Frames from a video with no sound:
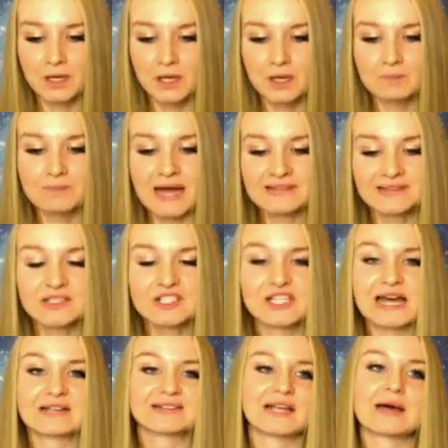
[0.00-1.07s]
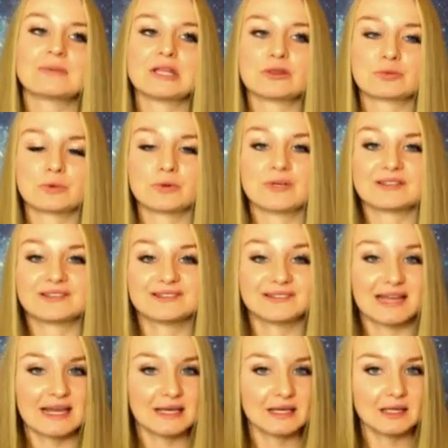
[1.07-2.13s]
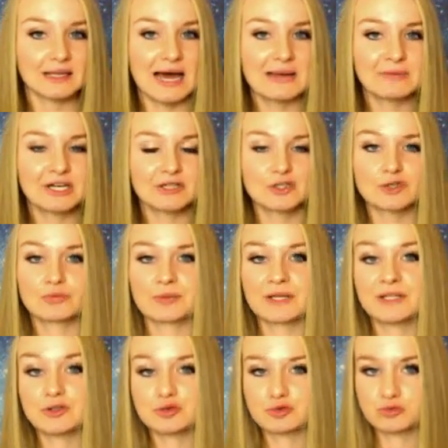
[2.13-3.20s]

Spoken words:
message that's coming through to stay in alignment and to really